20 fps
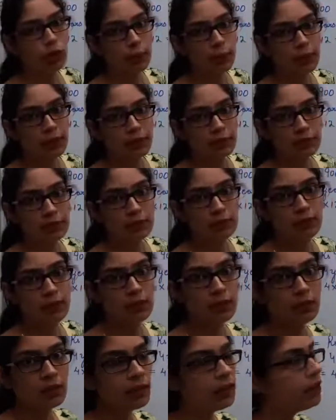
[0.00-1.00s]
months.
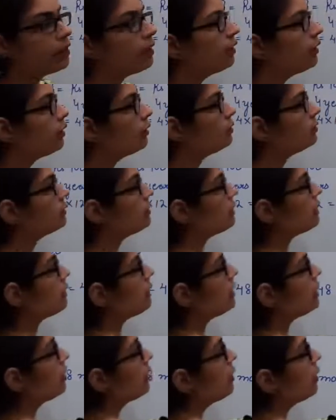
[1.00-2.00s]
See,
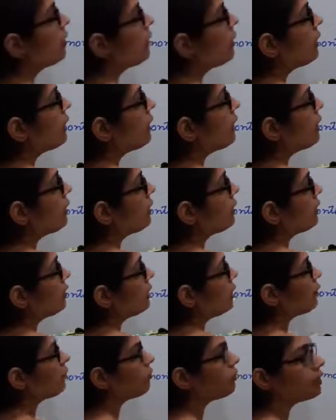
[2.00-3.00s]
each and
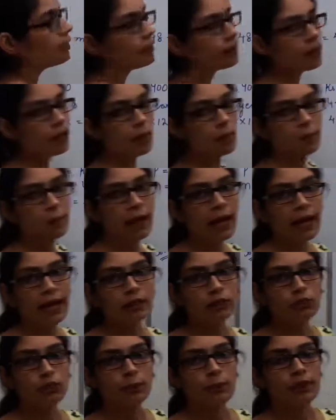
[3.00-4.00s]
every term has
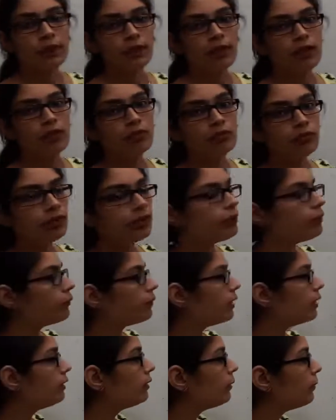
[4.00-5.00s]
to be carefully
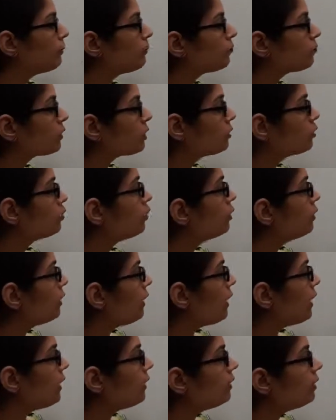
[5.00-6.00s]
read. So
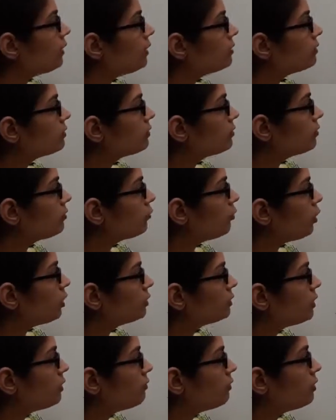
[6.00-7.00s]
n was
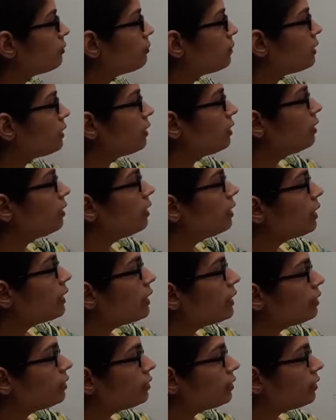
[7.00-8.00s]
given me
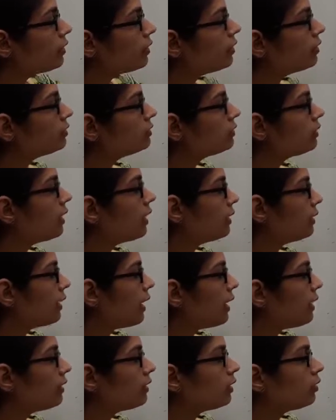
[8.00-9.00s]
in years and
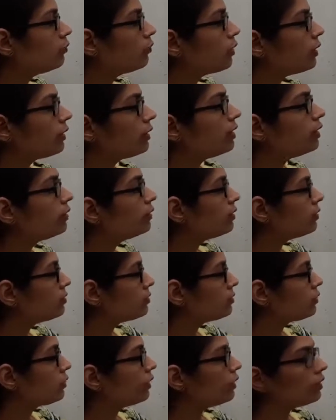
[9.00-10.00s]
I converted this
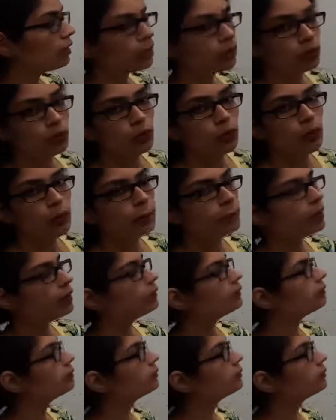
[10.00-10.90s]
year into months.